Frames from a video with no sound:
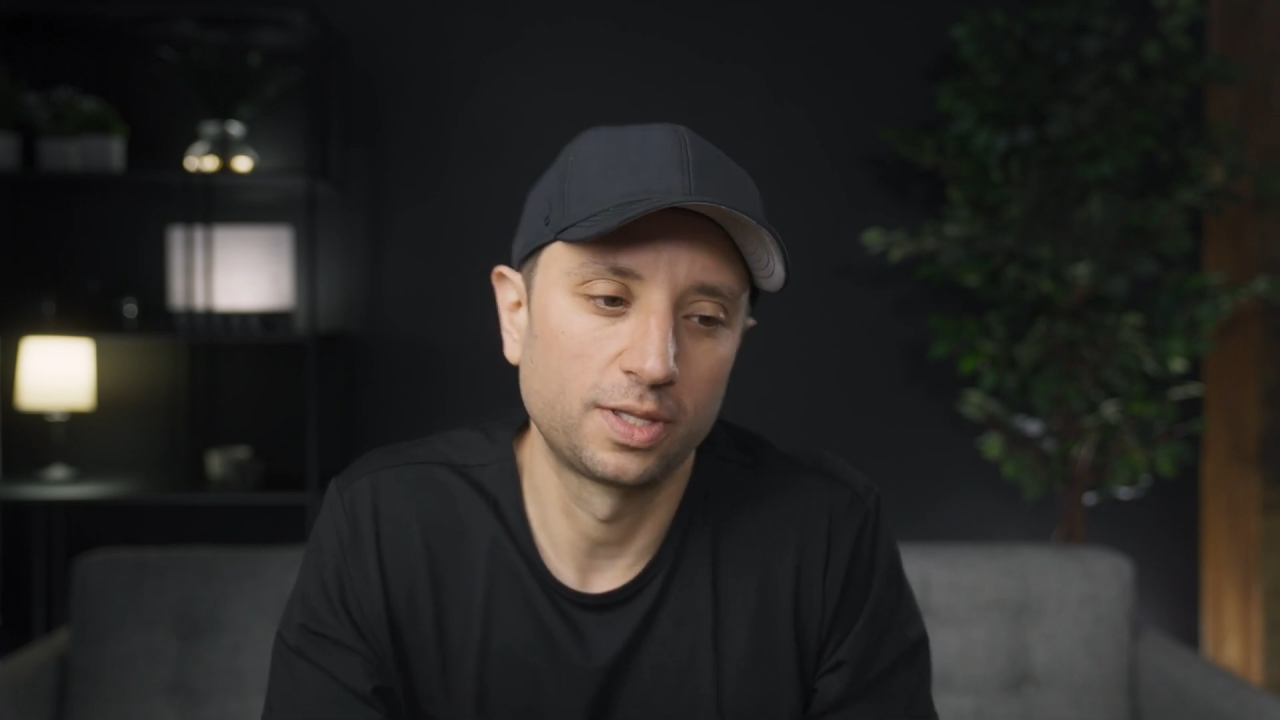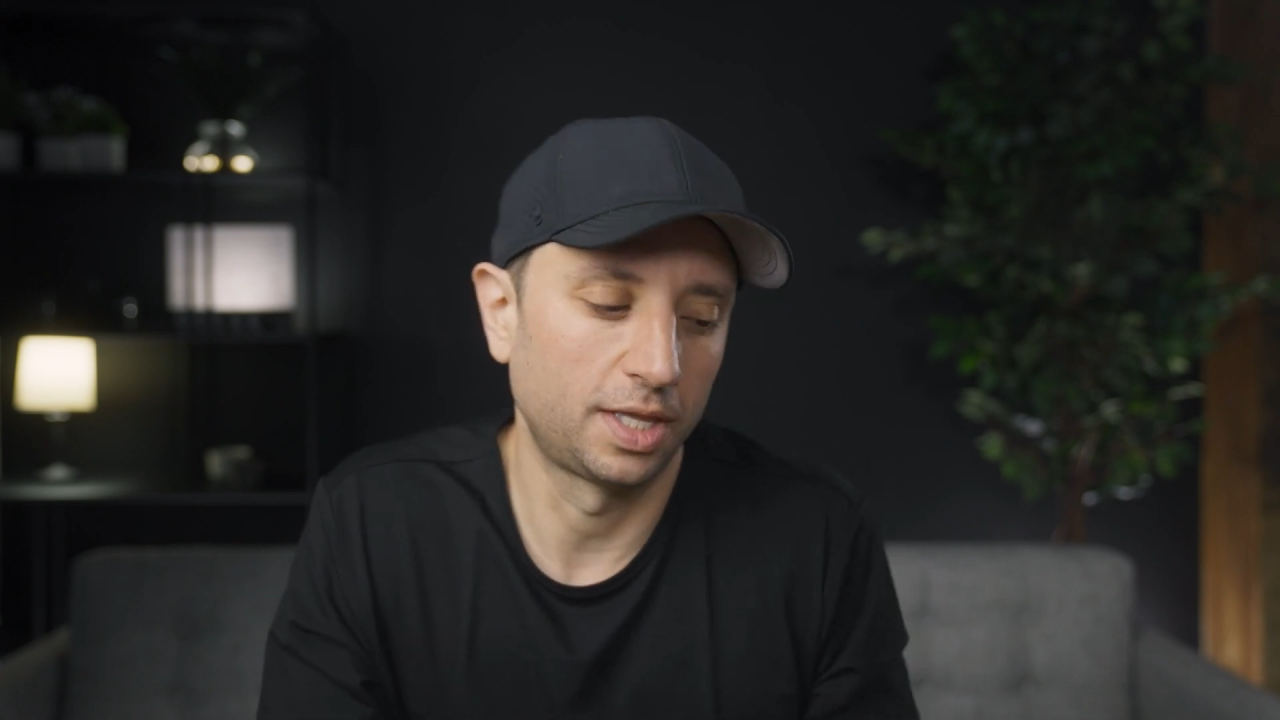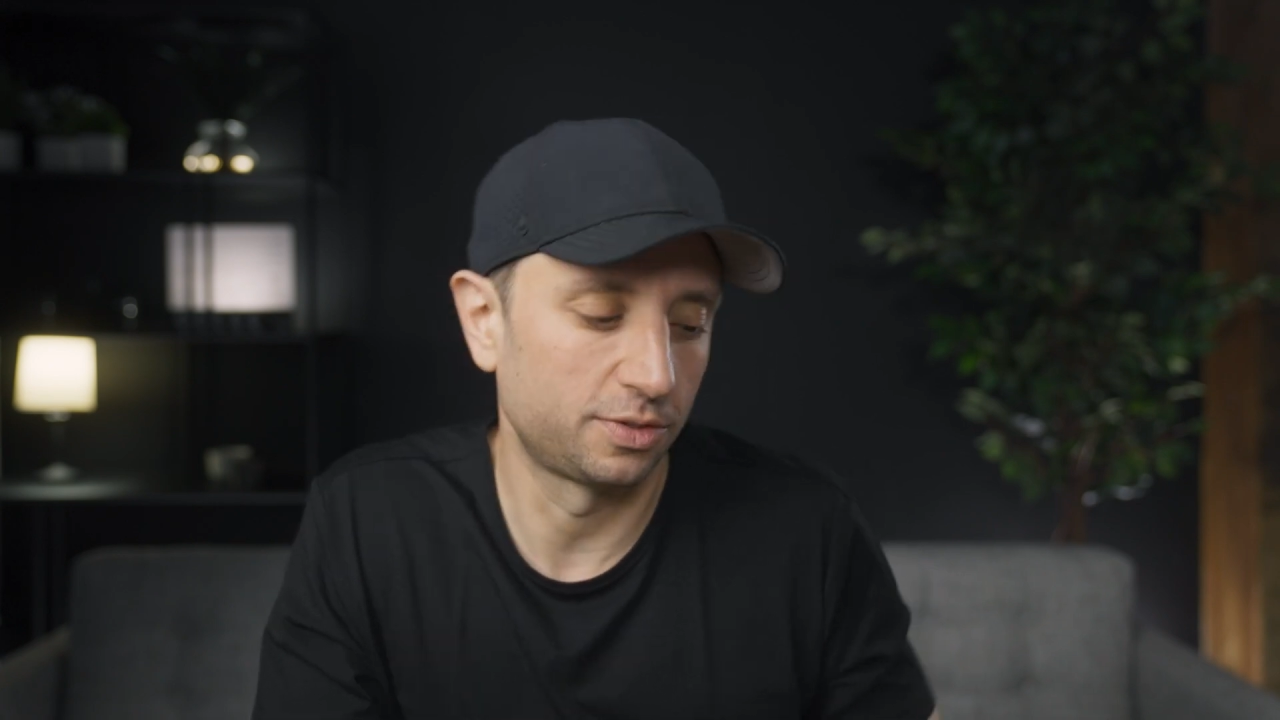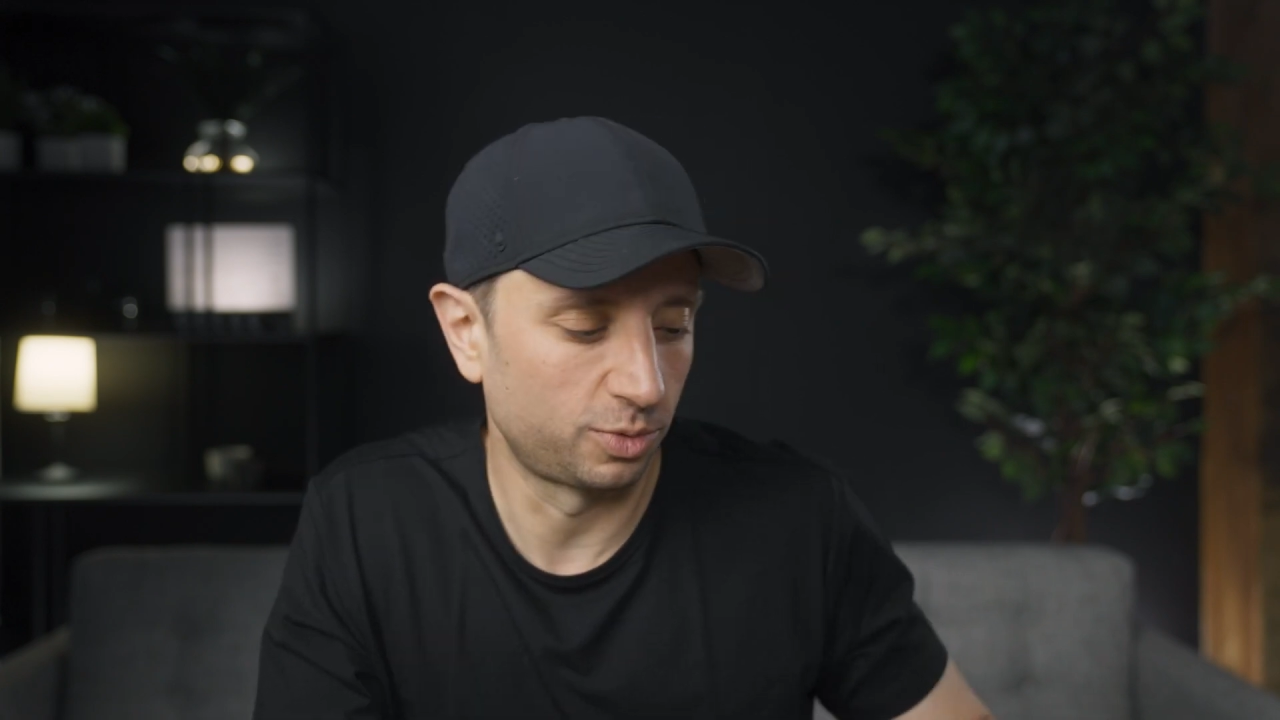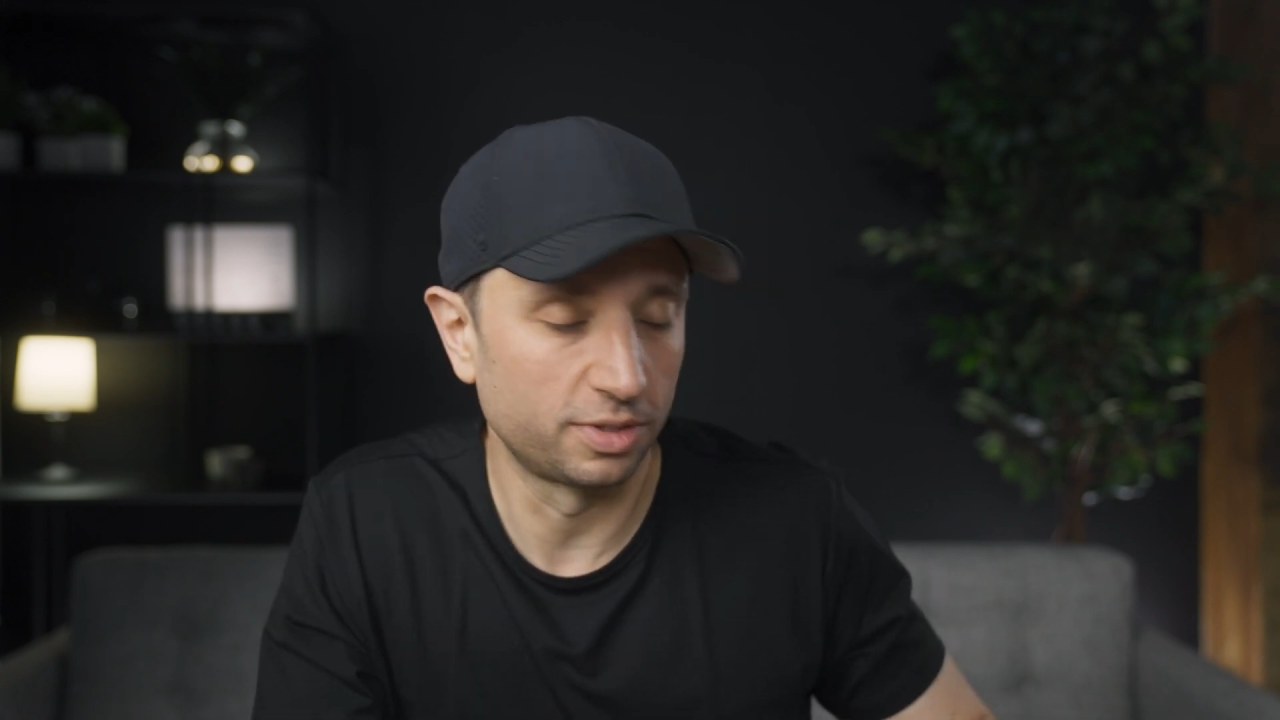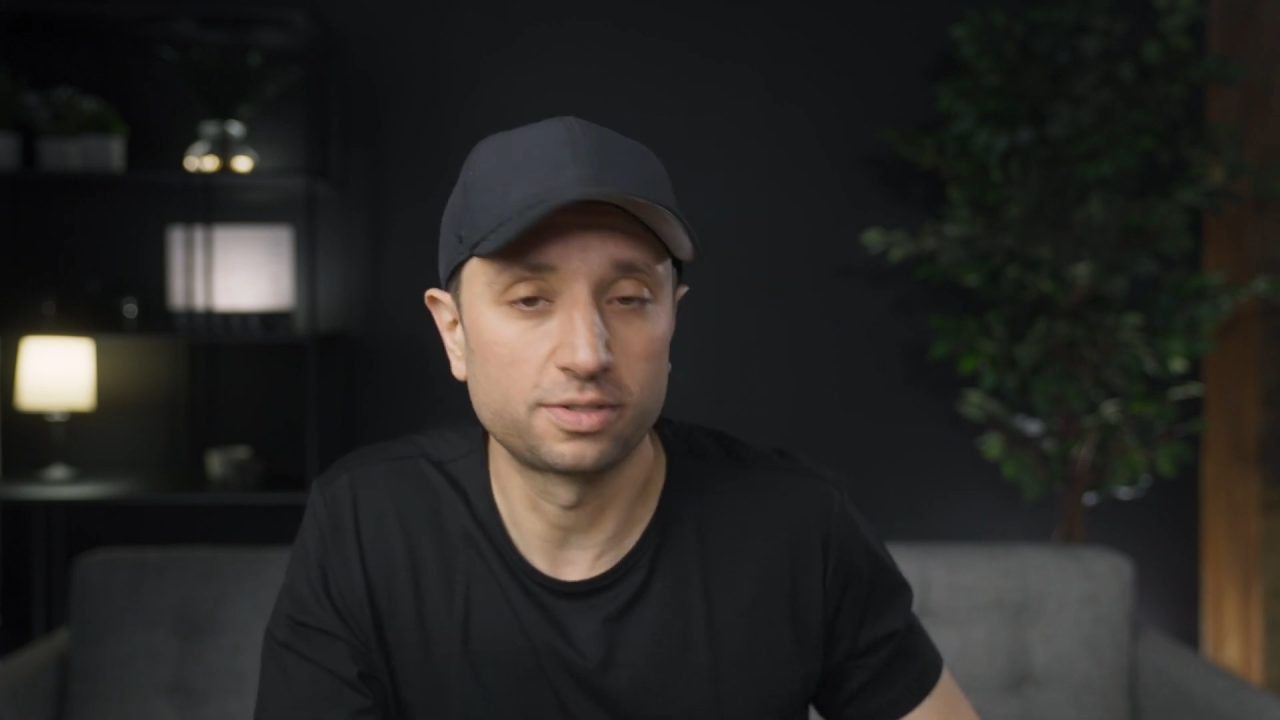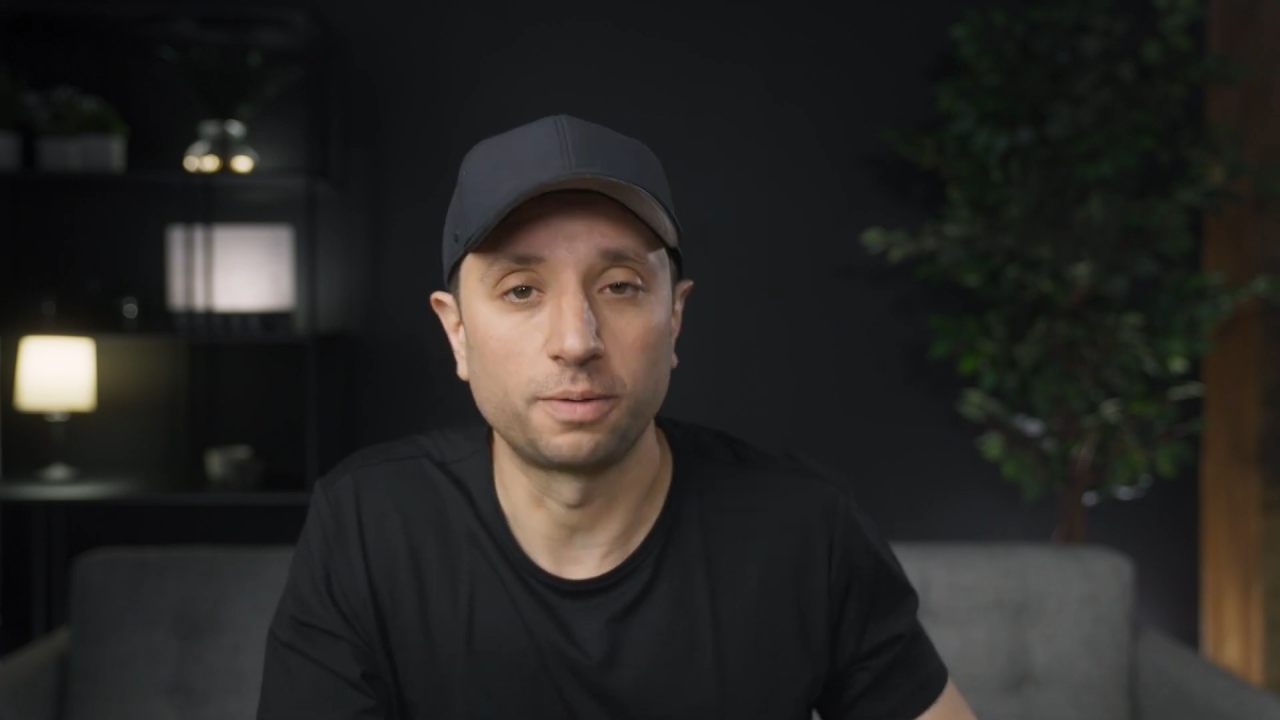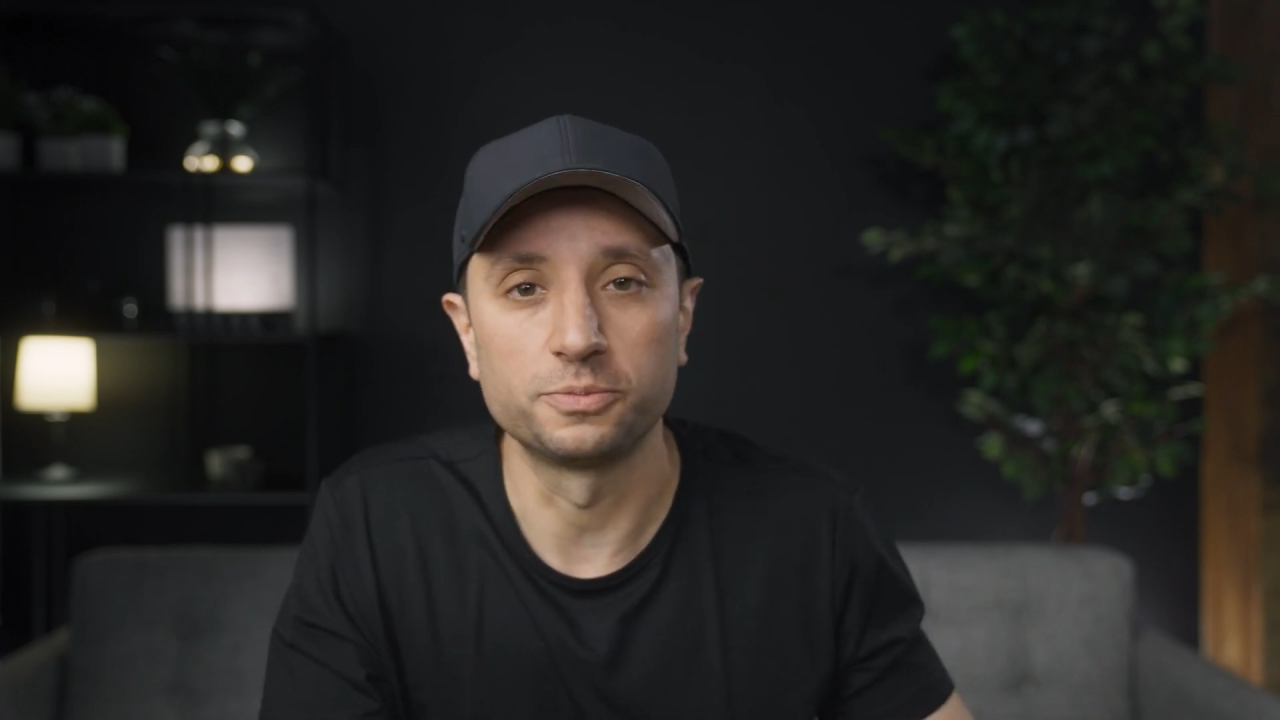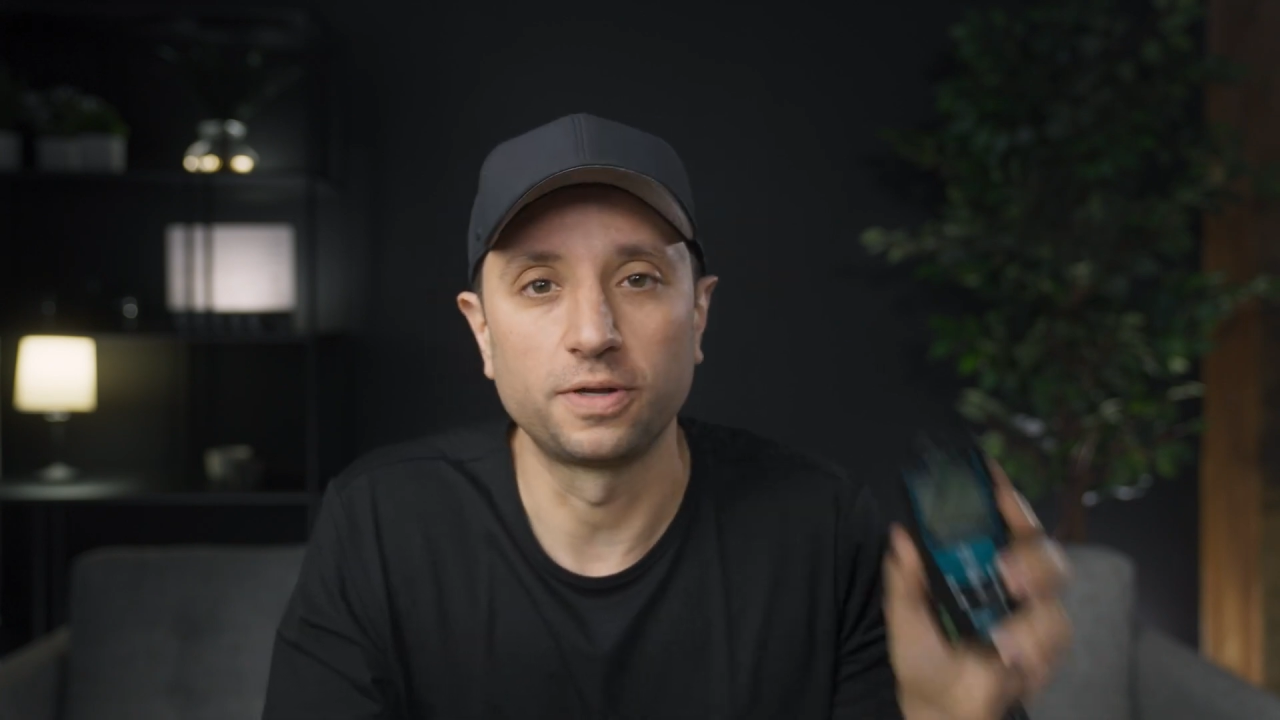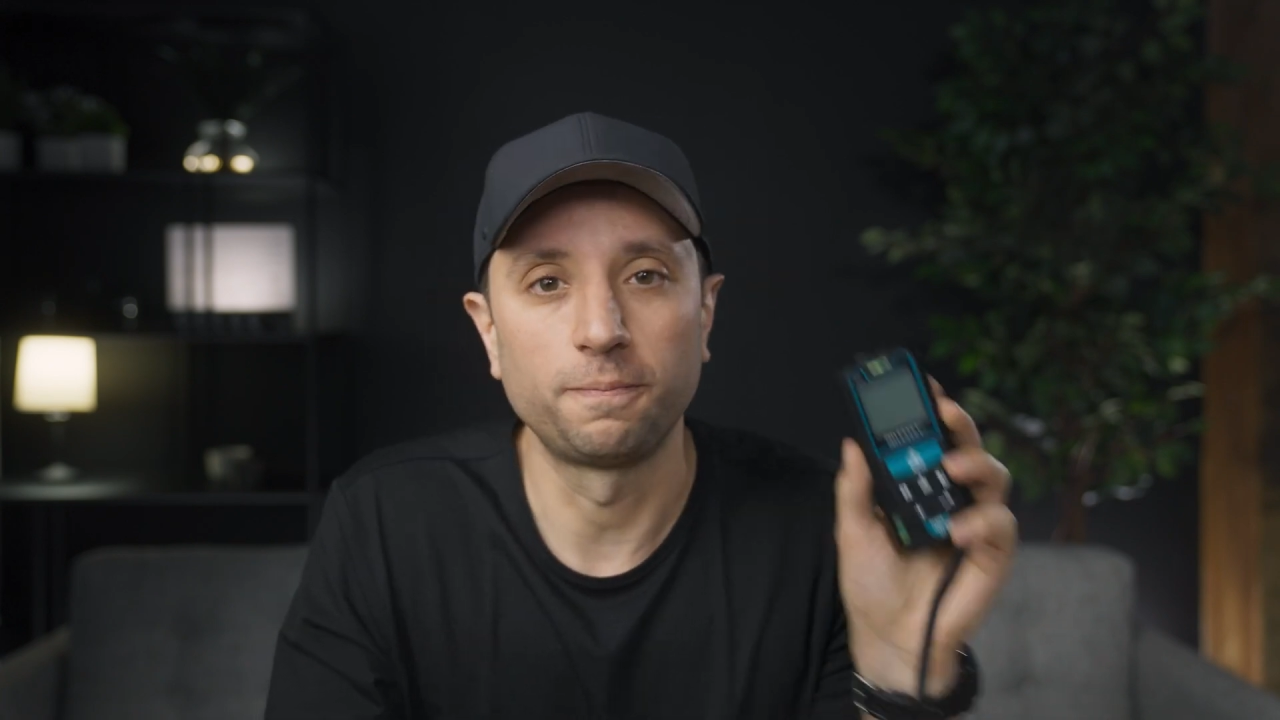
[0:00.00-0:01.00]
That's where this
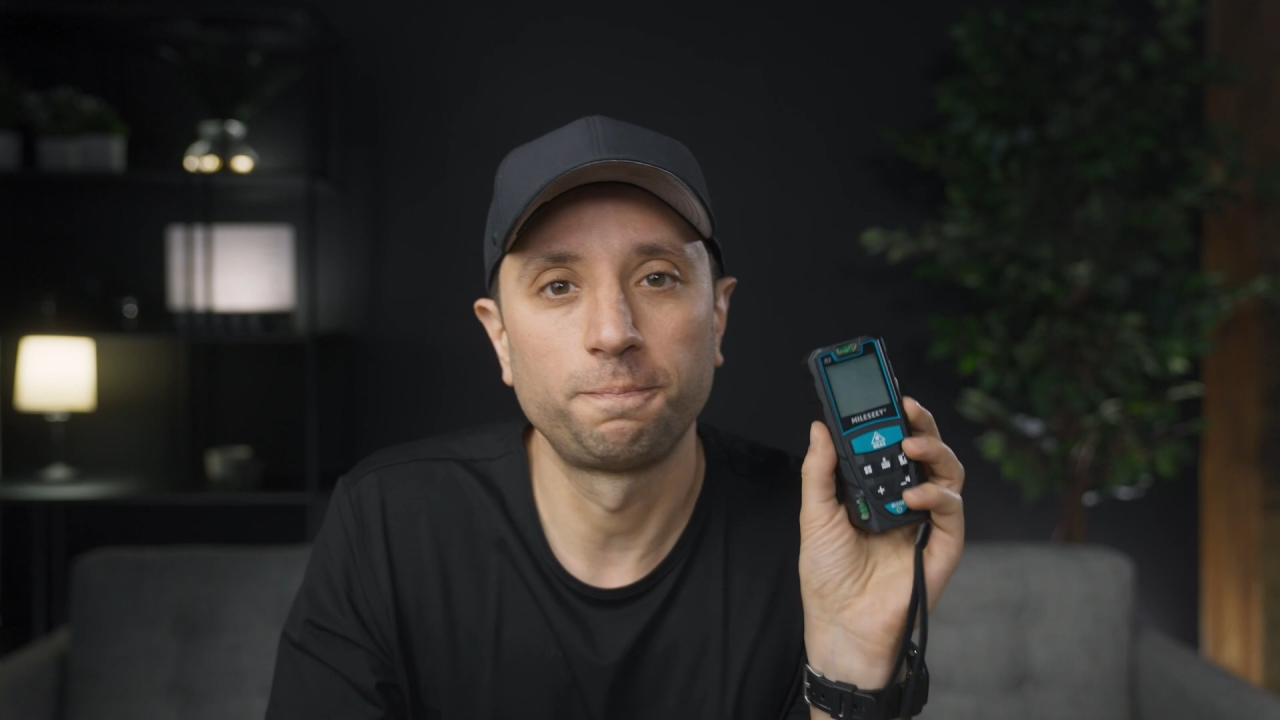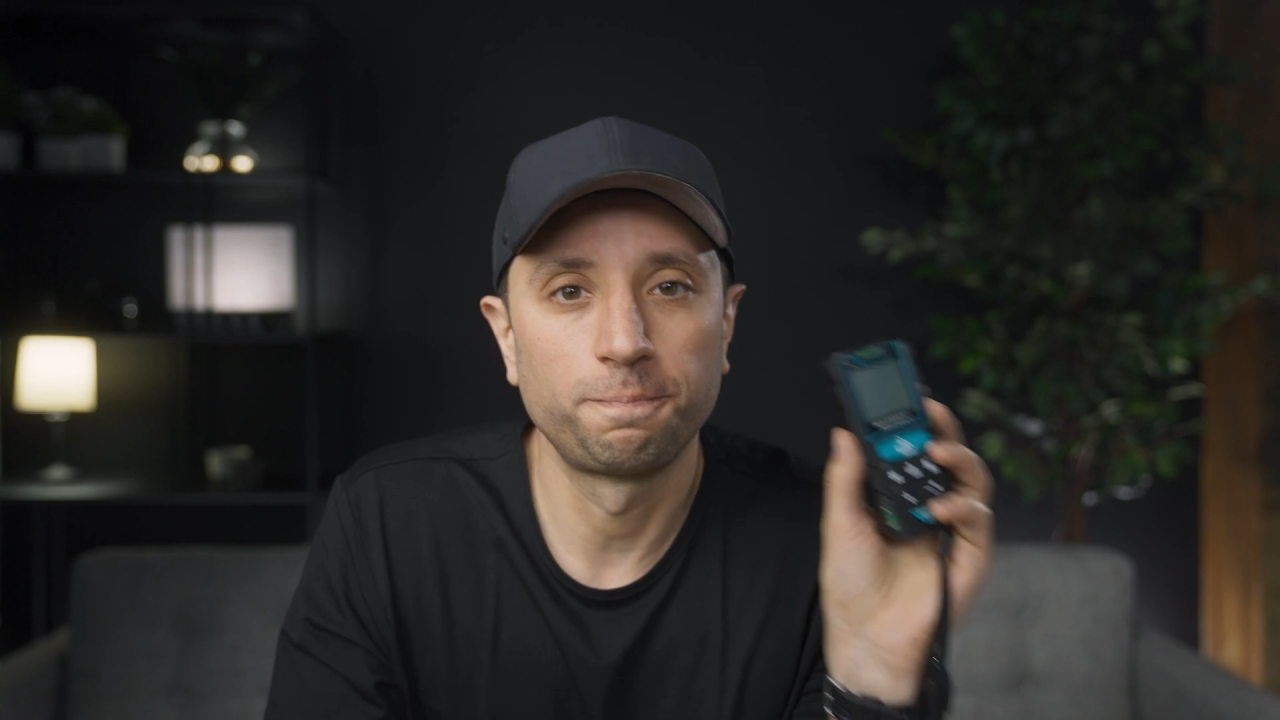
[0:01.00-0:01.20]
comes in.